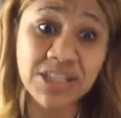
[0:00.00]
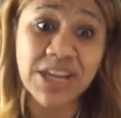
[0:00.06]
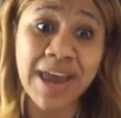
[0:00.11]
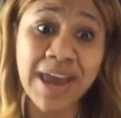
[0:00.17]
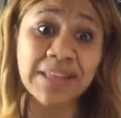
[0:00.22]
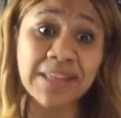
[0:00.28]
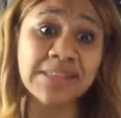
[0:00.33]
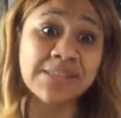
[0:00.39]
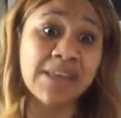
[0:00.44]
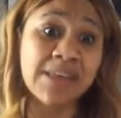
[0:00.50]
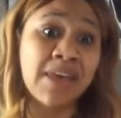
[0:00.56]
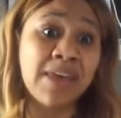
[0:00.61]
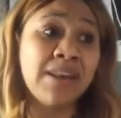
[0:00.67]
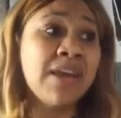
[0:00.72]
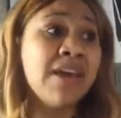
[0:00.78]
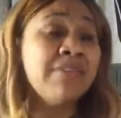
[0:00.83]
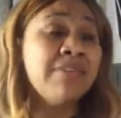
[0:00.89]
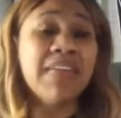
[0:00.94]
Allie said,
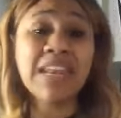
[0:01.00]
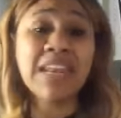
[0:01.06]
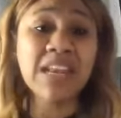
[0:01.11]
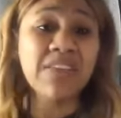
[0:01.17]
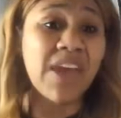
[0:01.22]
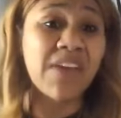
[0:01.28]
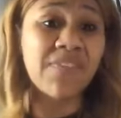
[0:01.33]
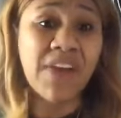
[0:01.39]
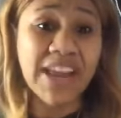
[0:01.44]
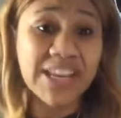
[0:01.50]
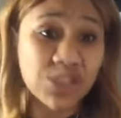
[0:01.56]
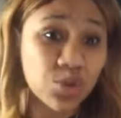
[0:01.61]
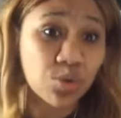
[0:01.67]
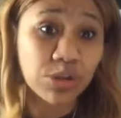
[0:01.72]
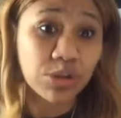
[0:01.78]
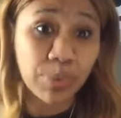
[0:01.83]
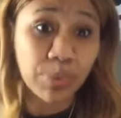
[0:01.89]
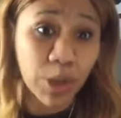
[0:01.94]
they didn't even have high
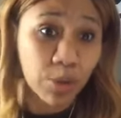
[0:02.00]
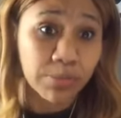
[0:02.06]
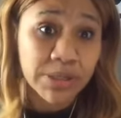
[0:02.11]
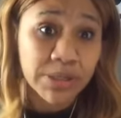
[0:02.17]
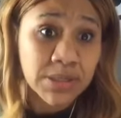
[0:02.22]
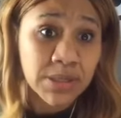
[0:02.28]
school diplomas.